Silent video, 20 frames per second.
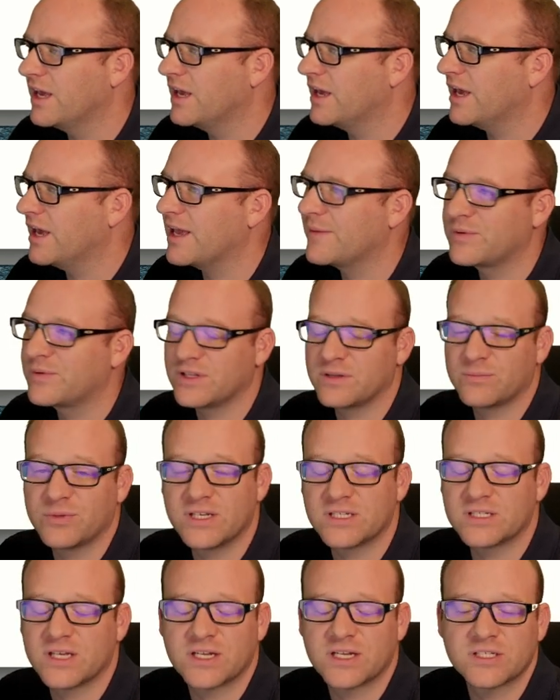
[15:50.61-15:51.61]
hey,
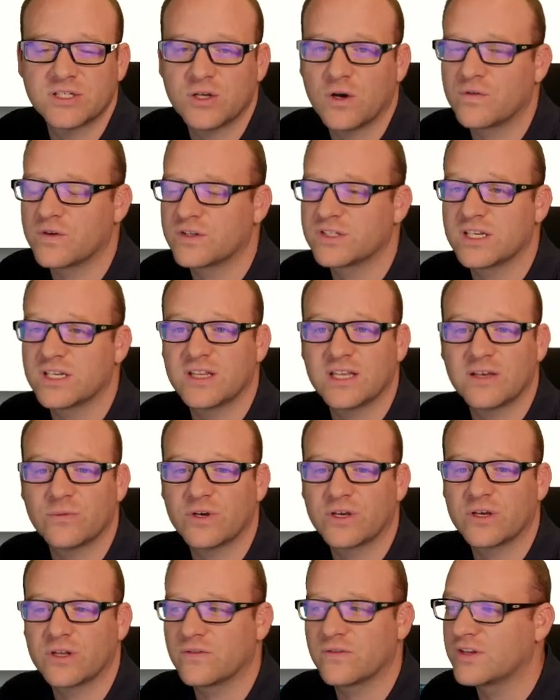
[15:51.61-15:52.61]
please let us know if there's anything we
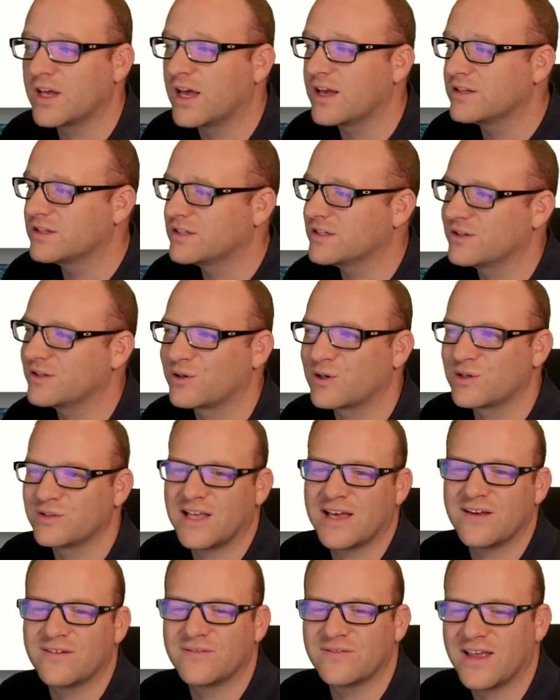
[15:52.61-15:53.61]
could have done to earn
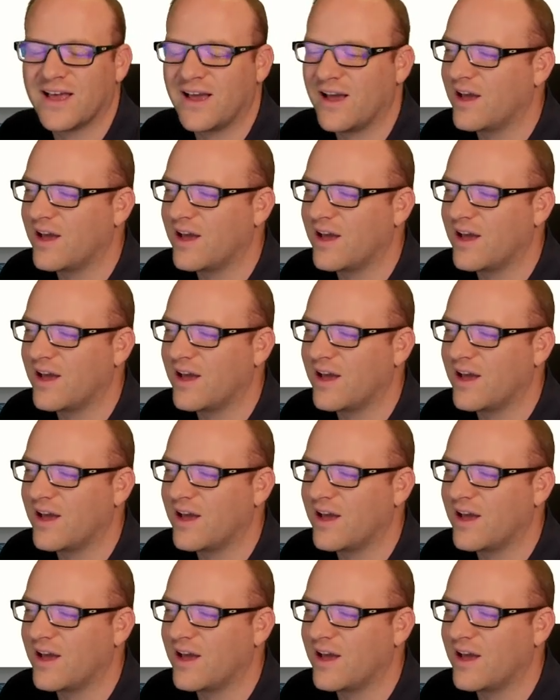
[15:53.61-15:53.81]
that